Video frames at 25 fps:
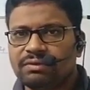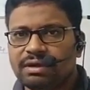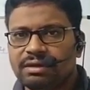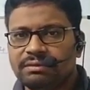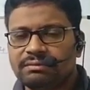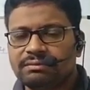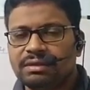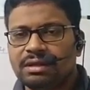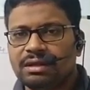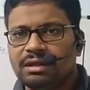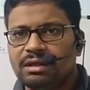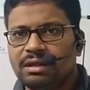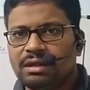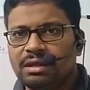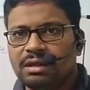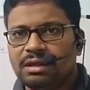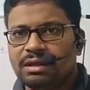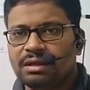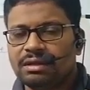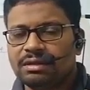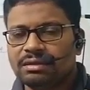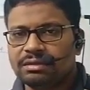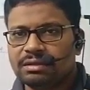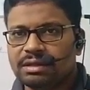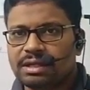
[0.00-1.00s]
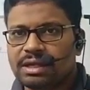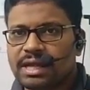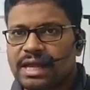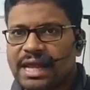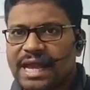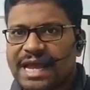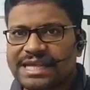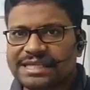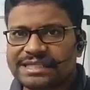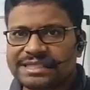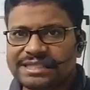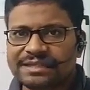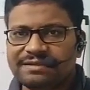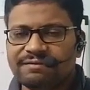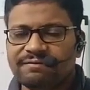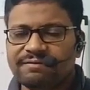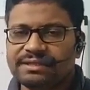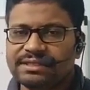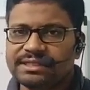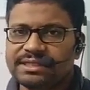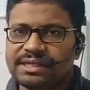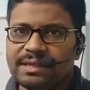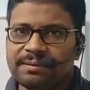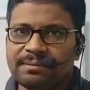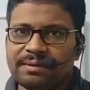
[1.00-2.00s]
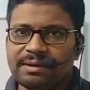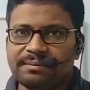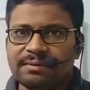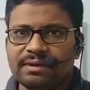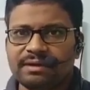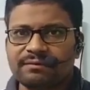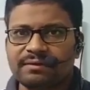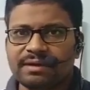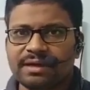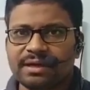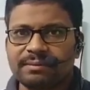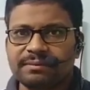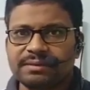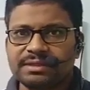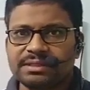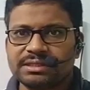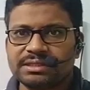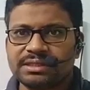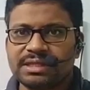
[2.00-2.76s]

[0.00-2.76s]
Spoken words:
form acid with same number of carbons.